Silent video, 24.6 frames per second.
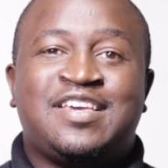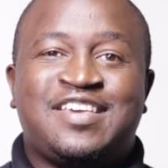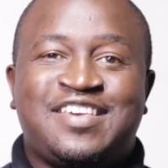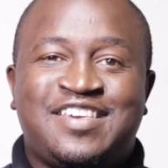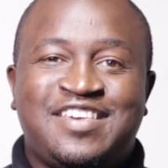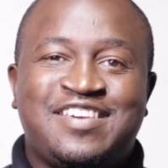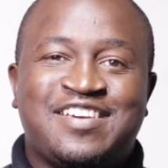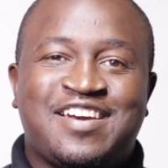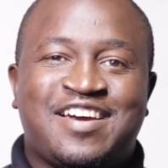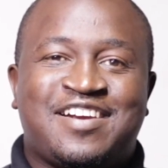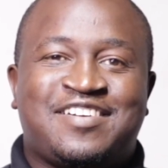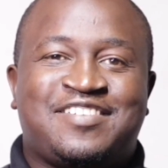
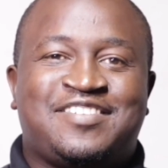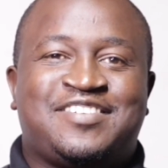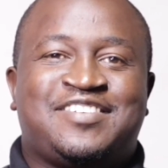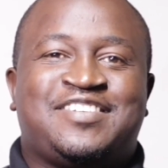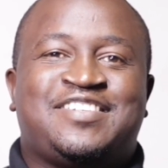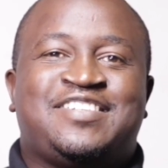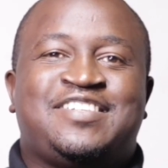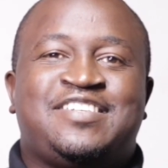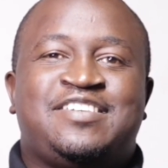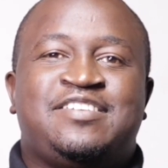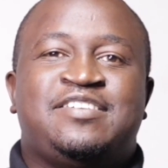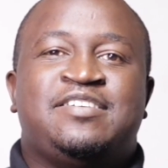E R
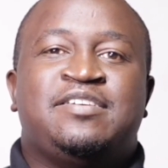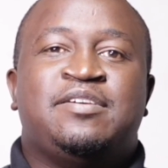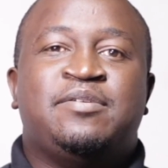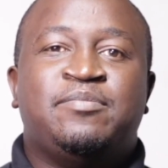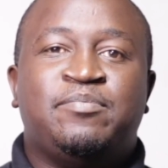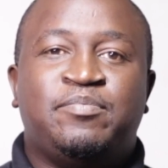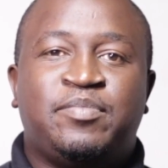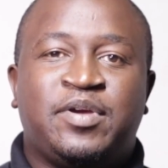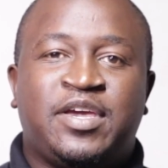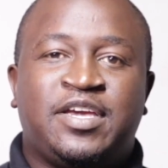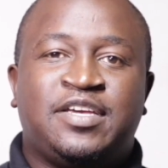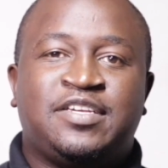
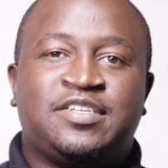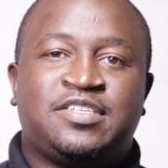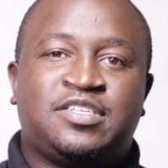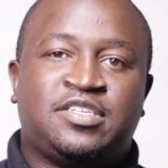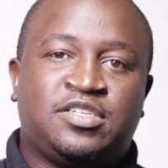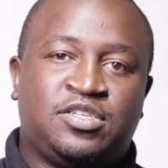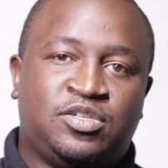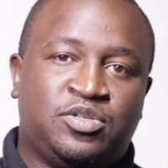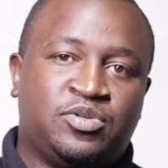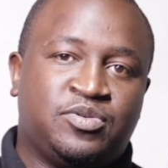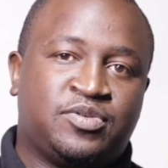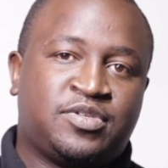C-based
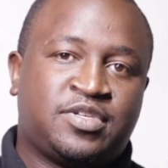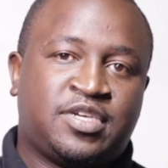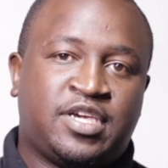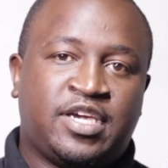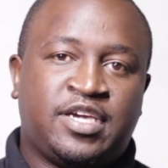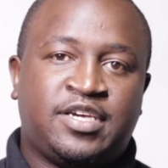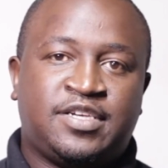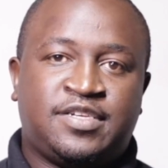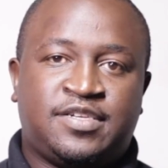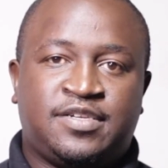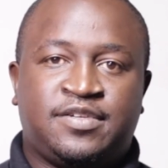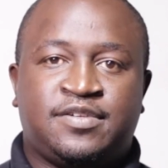use
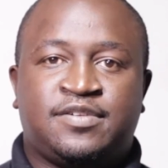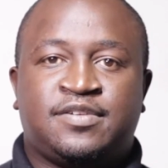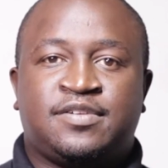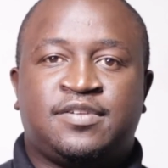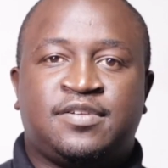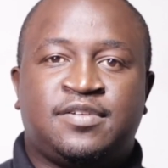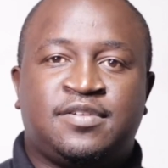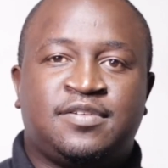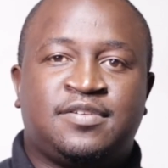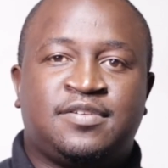cases,